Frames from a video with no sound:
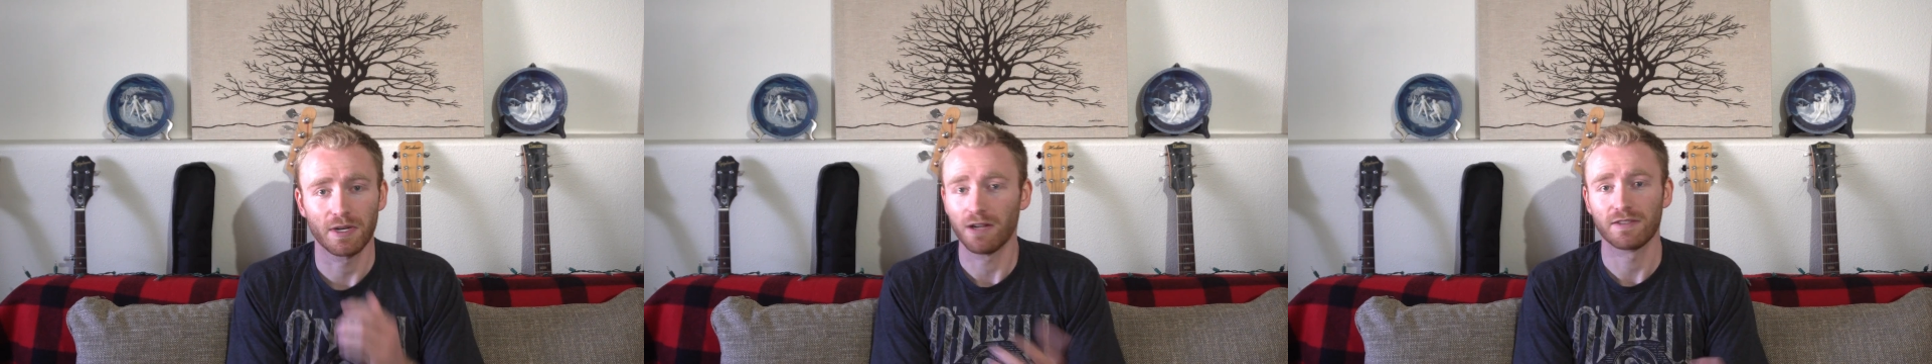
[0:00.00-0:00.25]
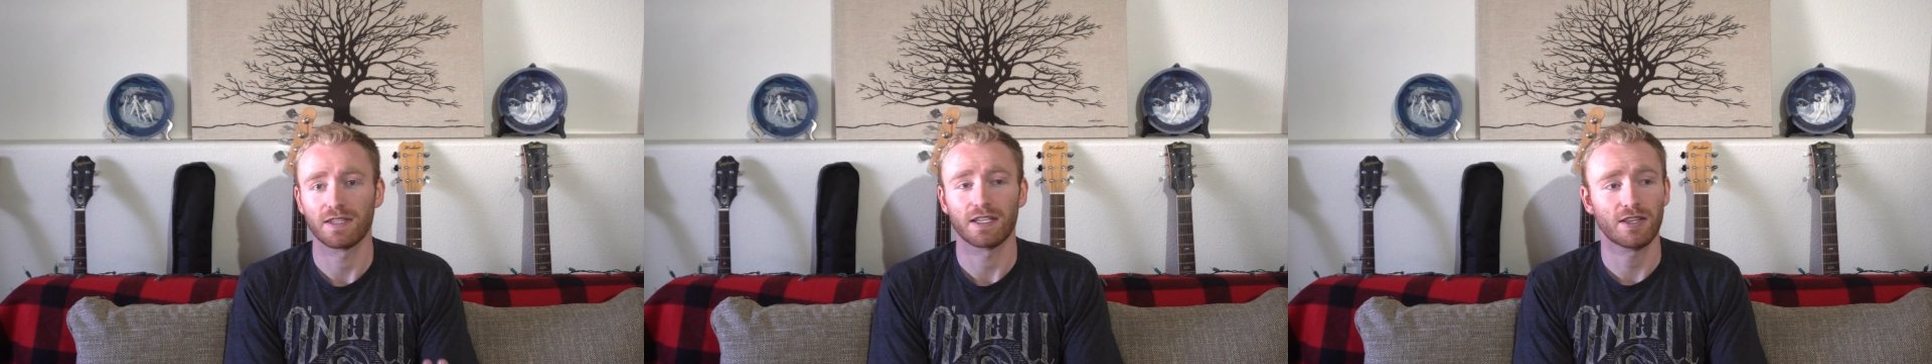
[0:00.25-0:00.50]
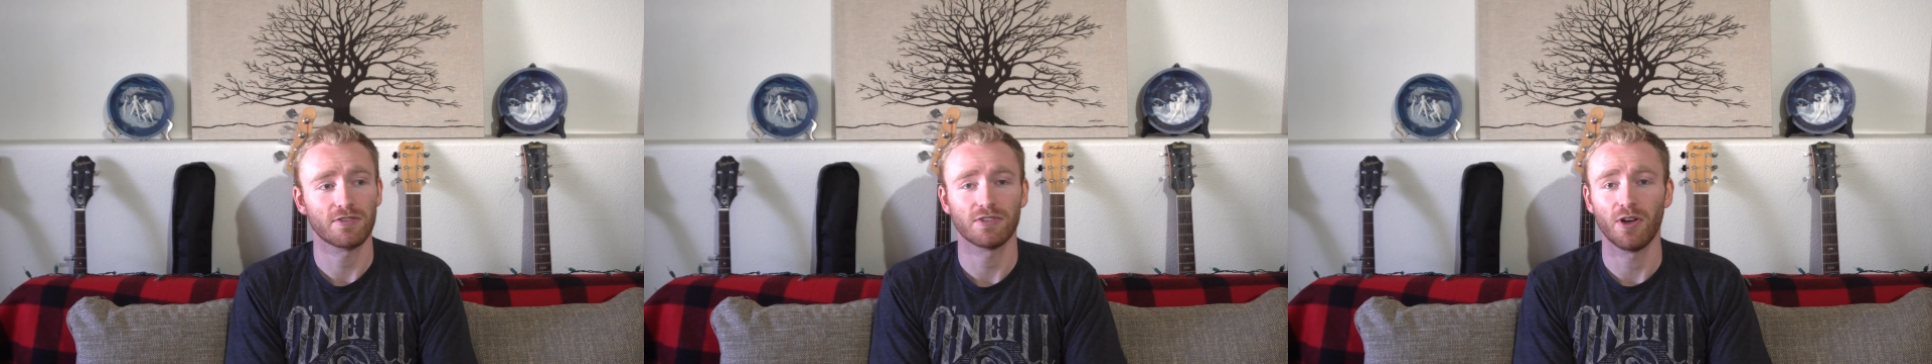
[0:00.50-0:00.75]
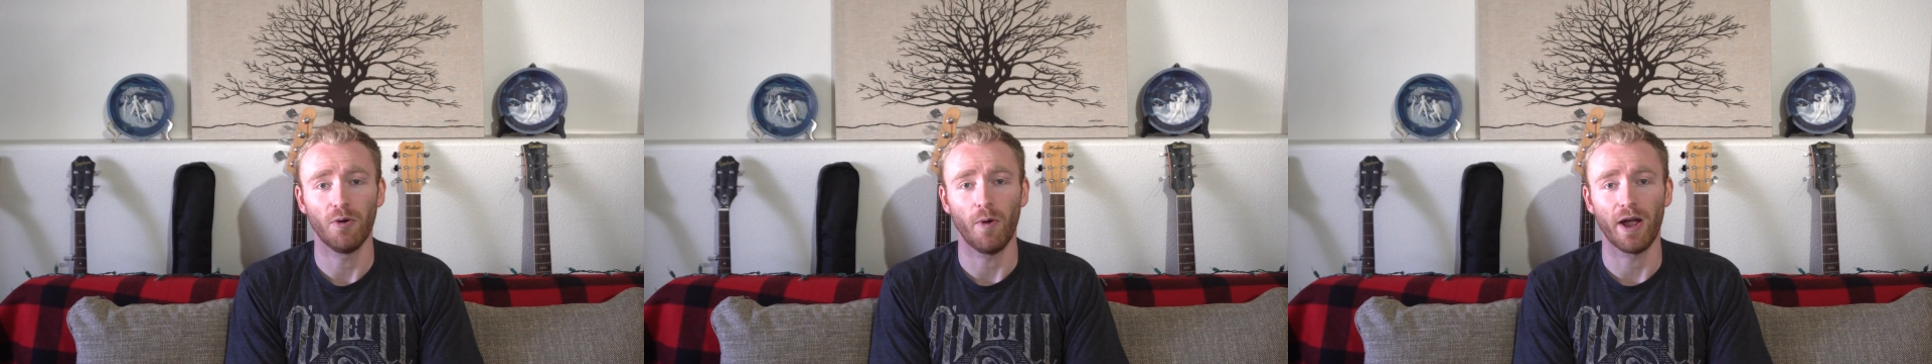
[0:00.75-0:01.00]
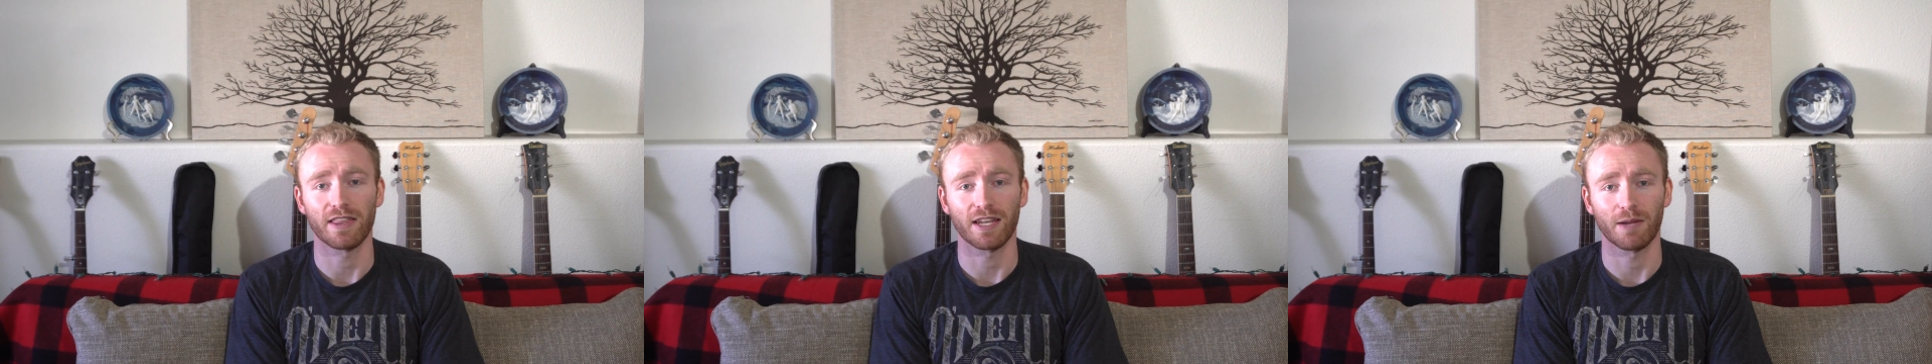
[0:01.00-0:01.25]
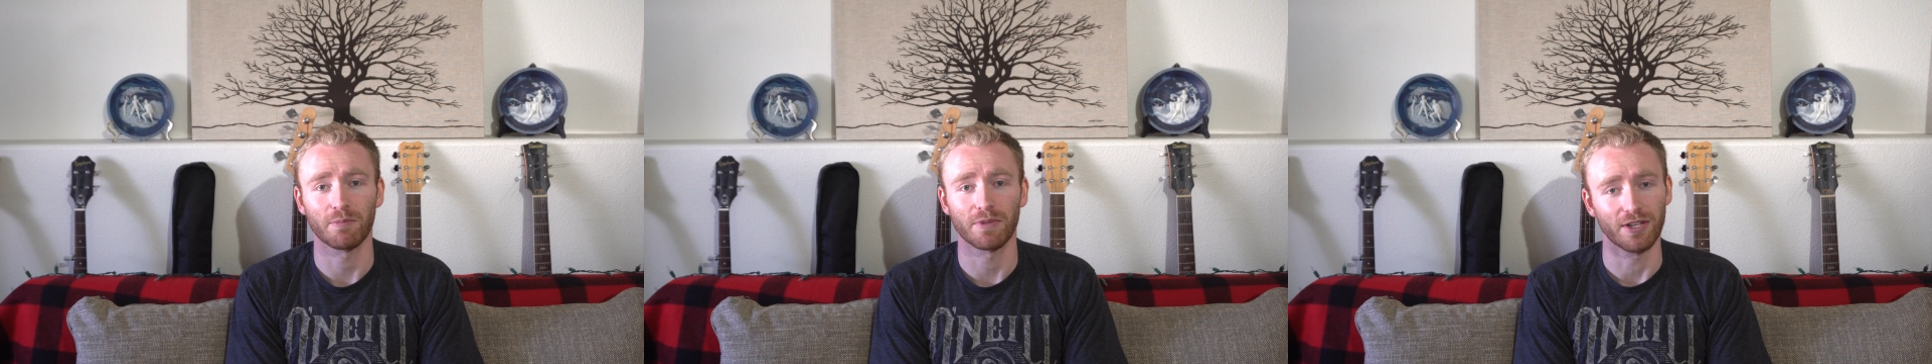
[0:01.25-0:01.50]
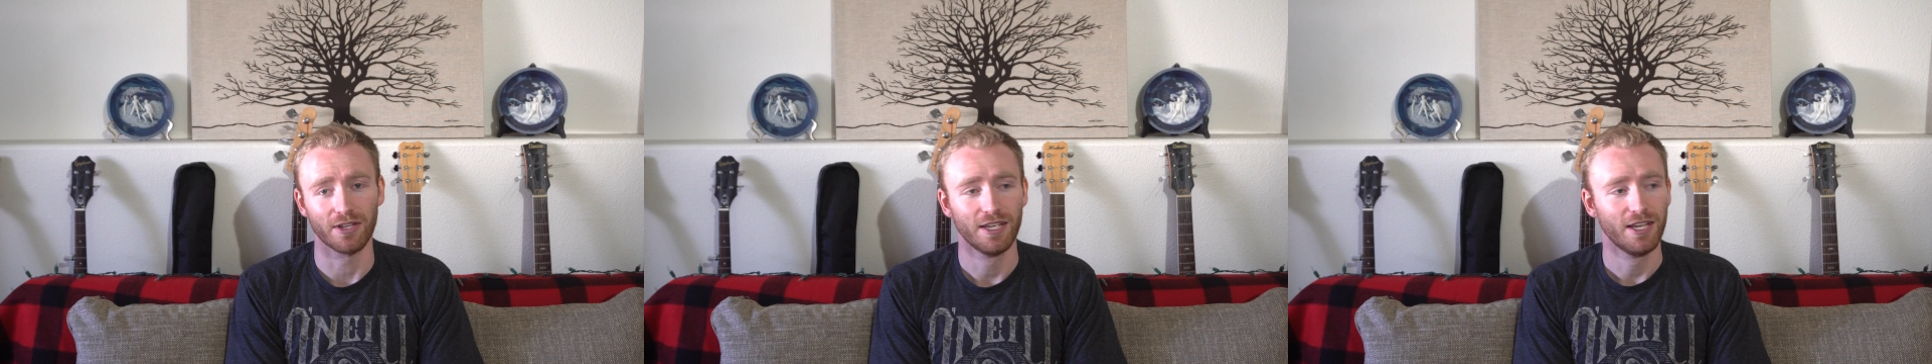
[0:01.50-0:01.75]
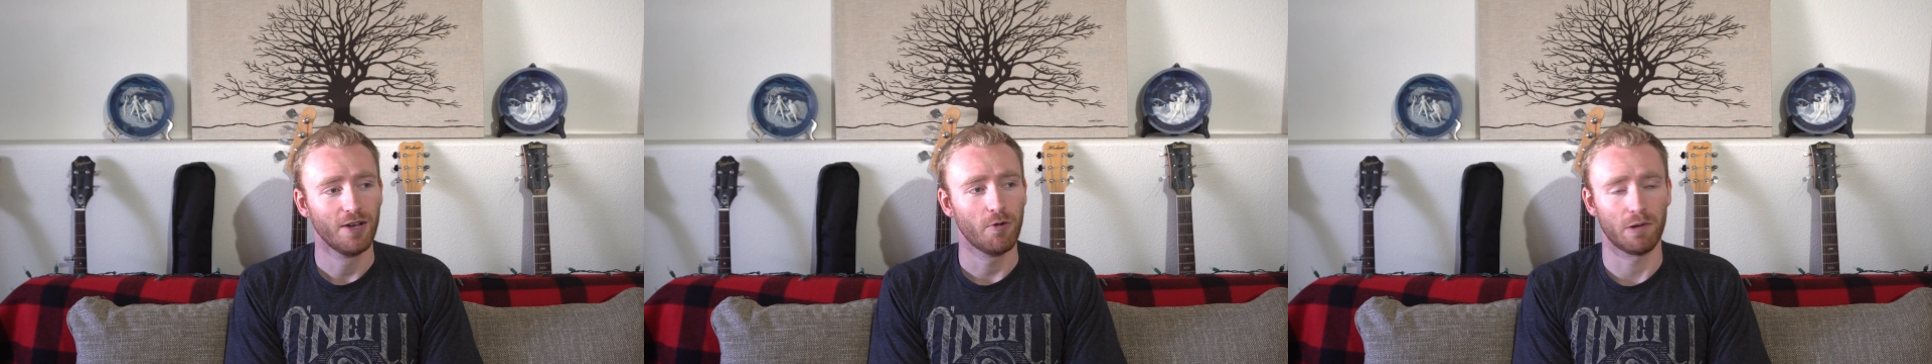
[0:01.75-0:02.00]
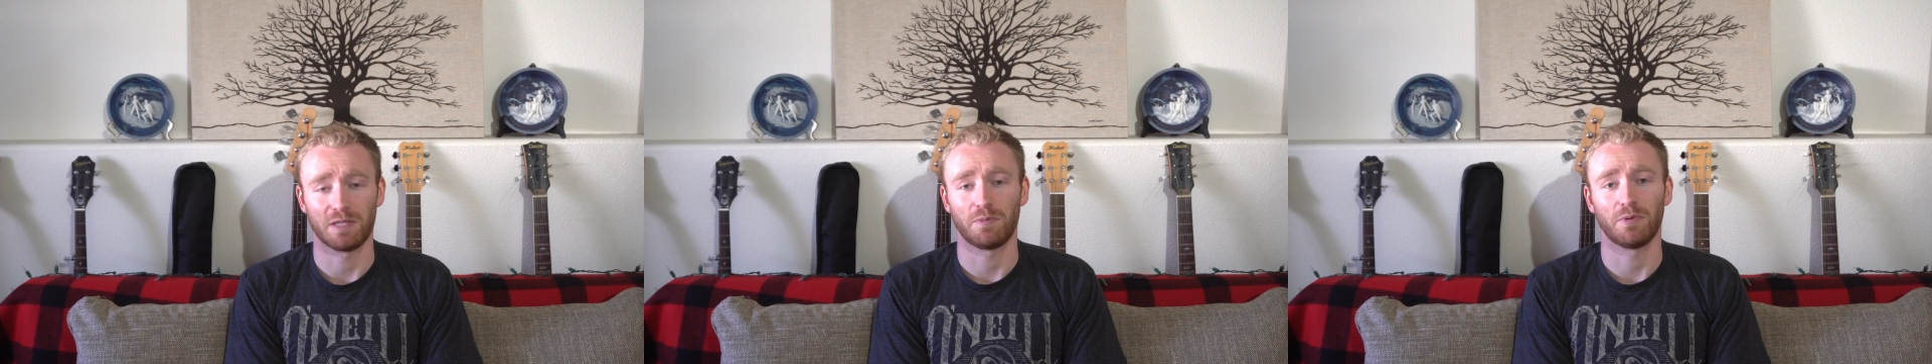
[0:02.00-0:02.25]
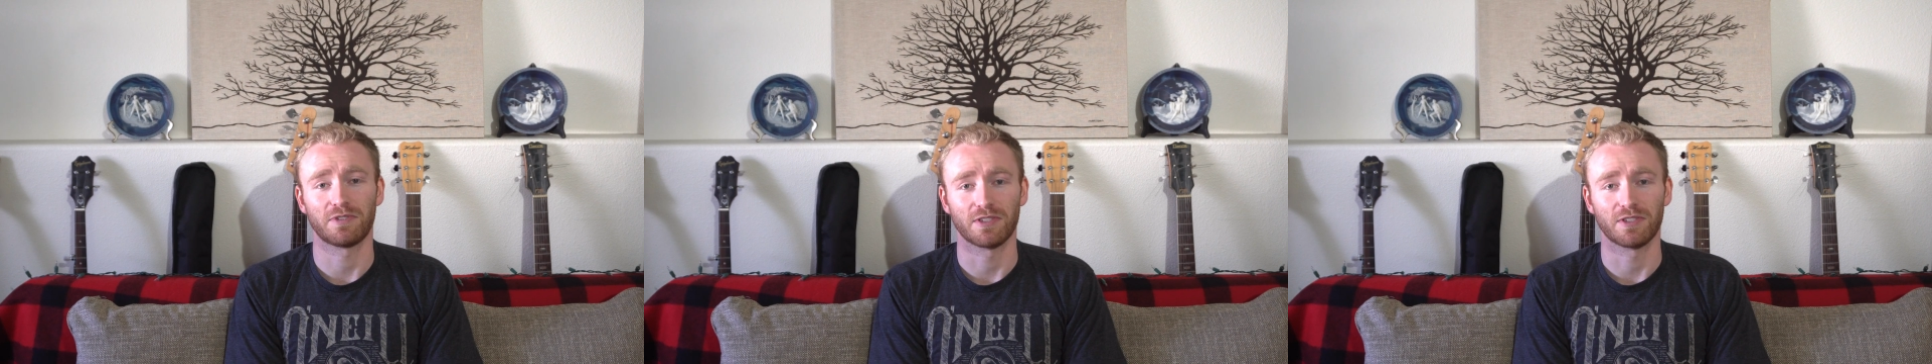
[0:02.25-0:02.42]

and I was like, there's no way that what am I supposed